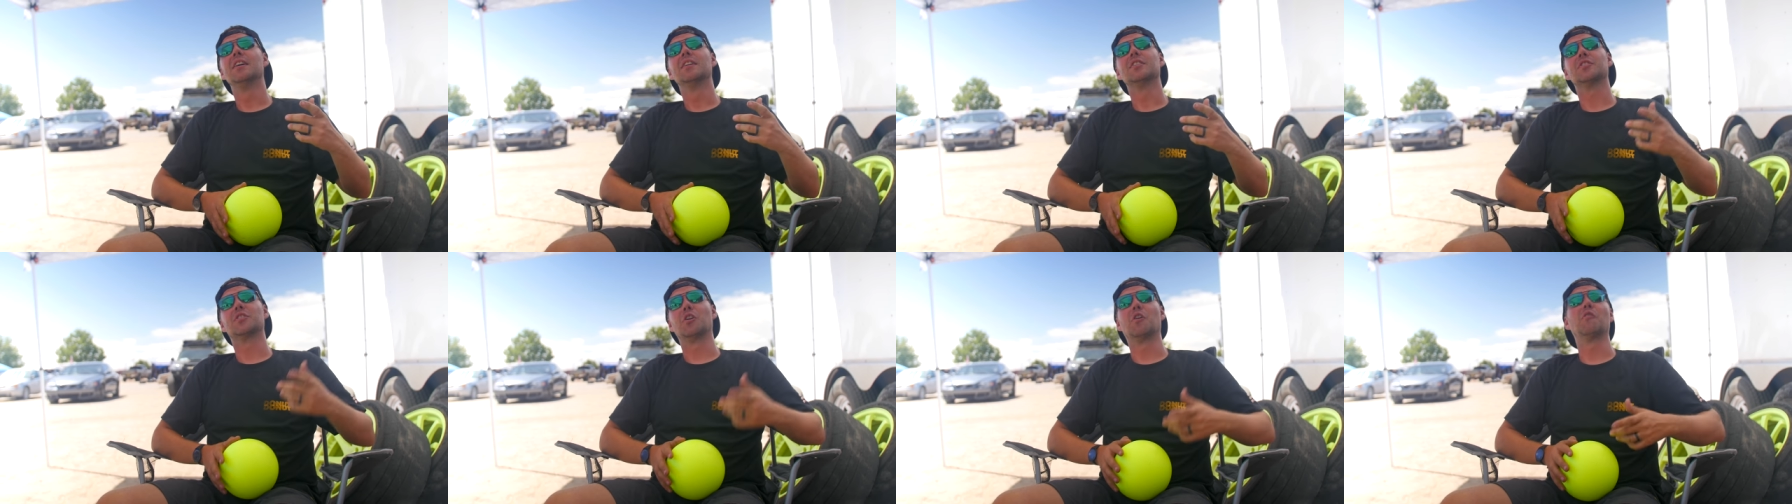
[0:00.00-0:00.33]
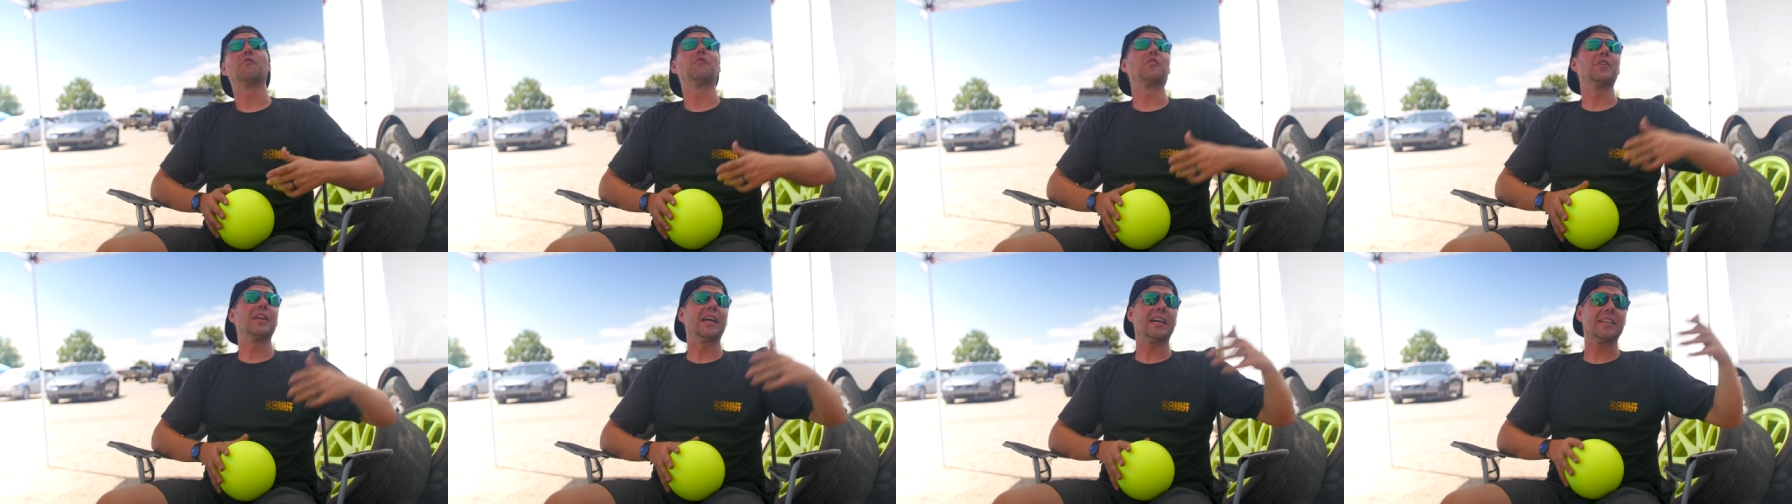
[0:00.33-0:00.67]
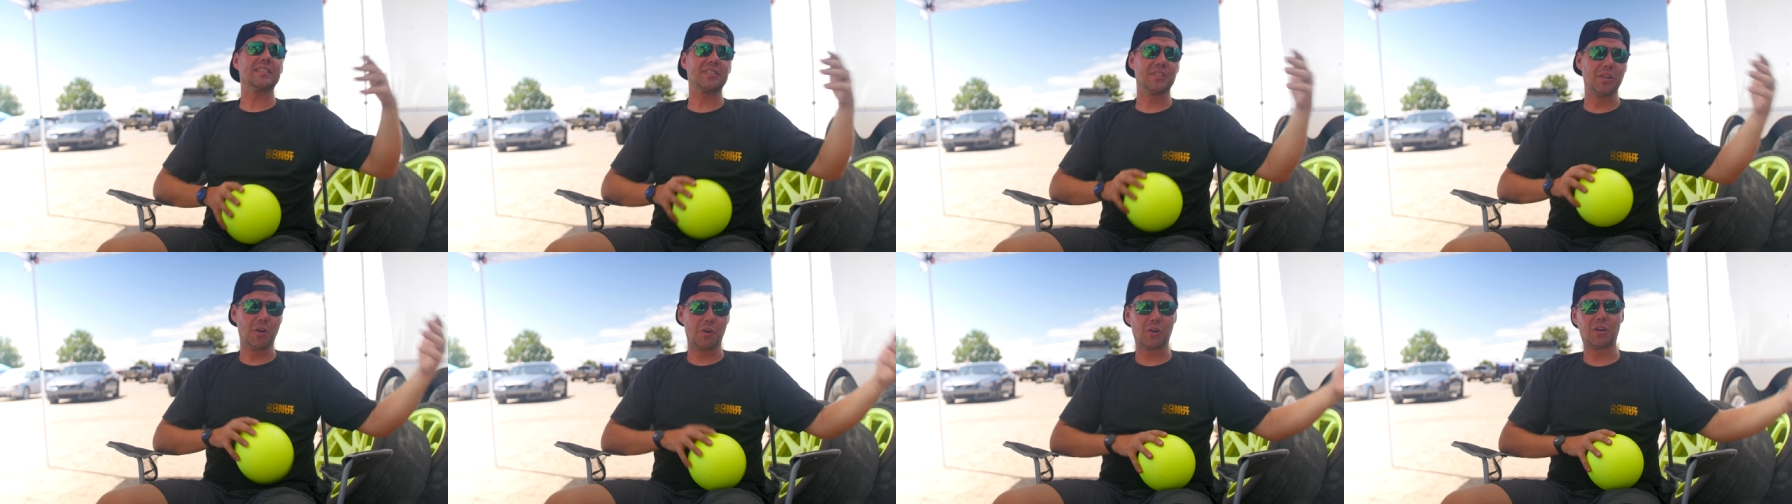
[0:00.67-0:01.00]
So for
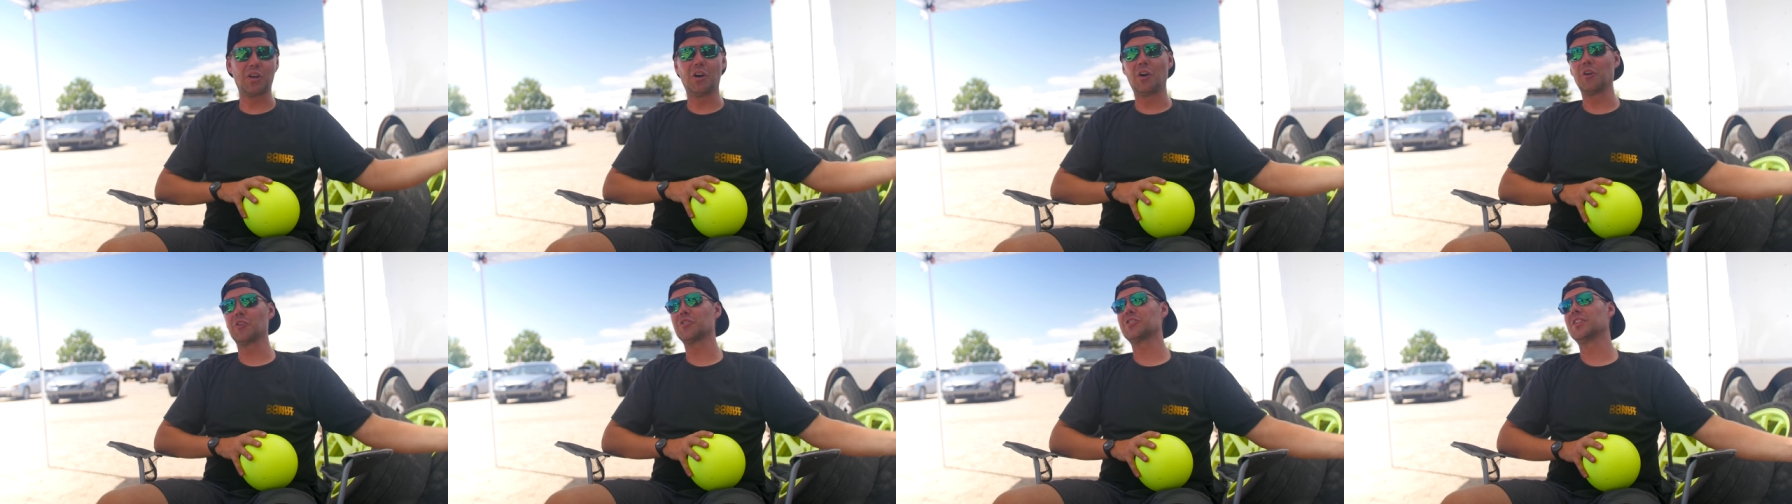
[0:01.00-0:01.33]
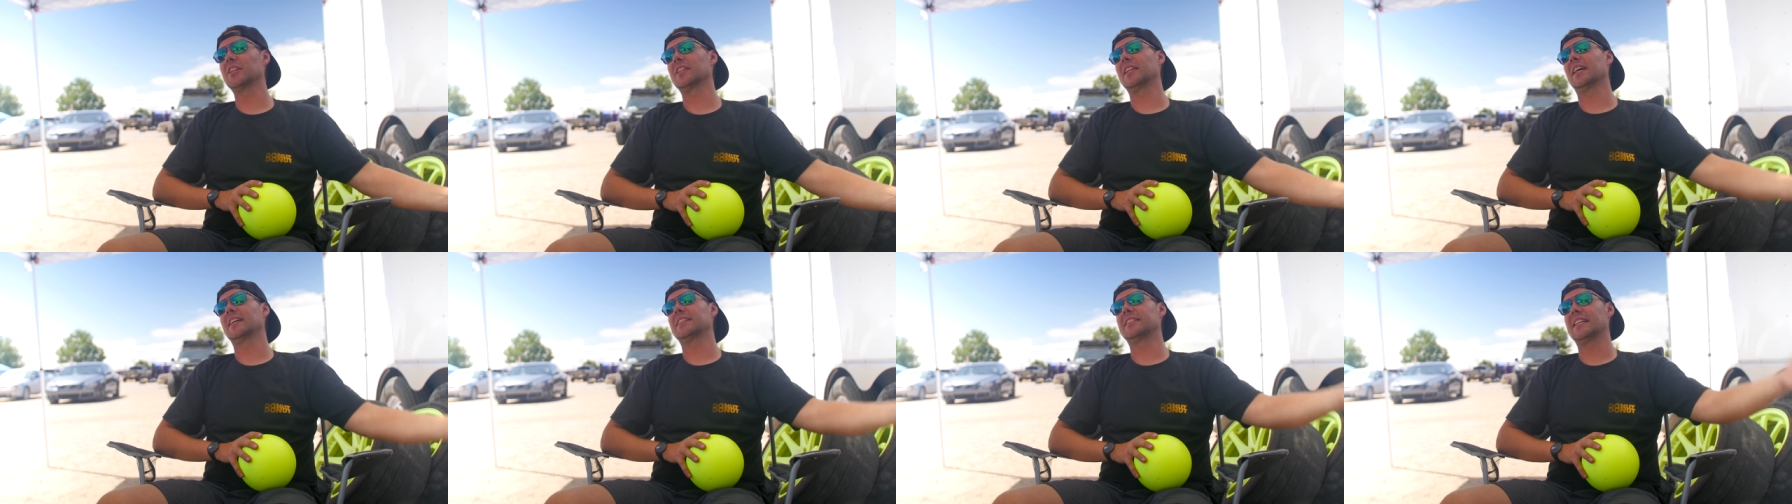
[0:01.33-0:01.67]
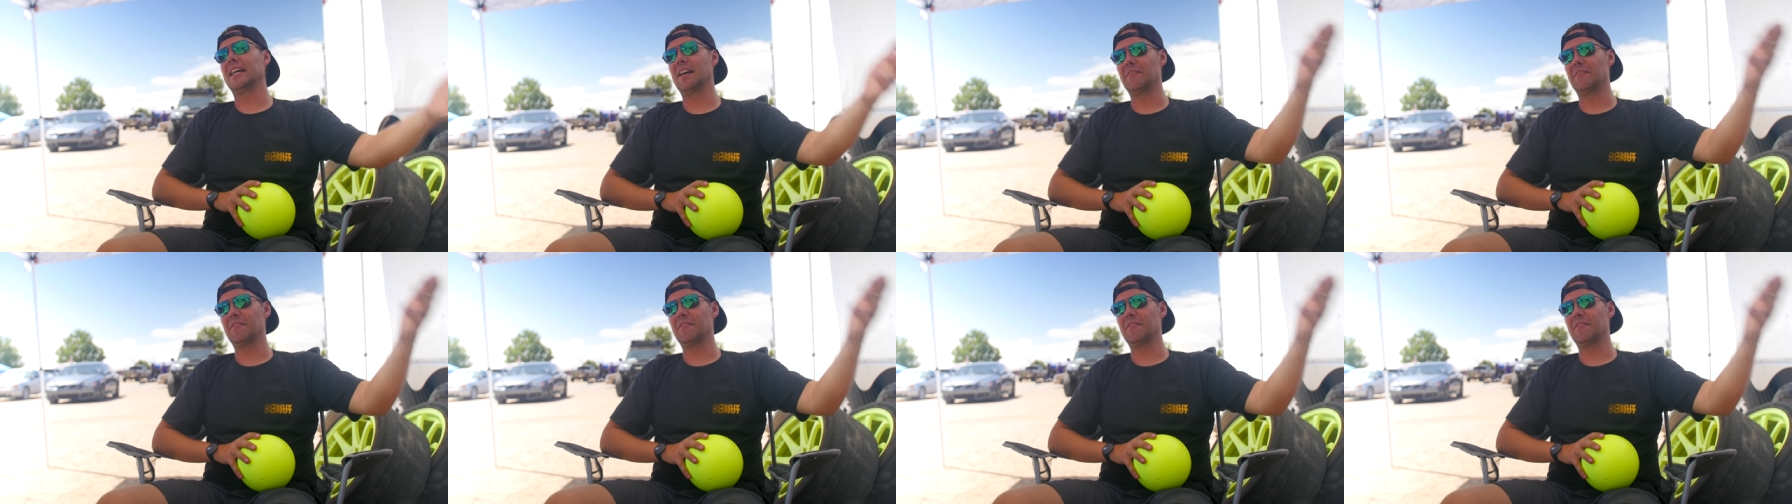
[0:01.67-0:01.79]
next No Coast, I'd like to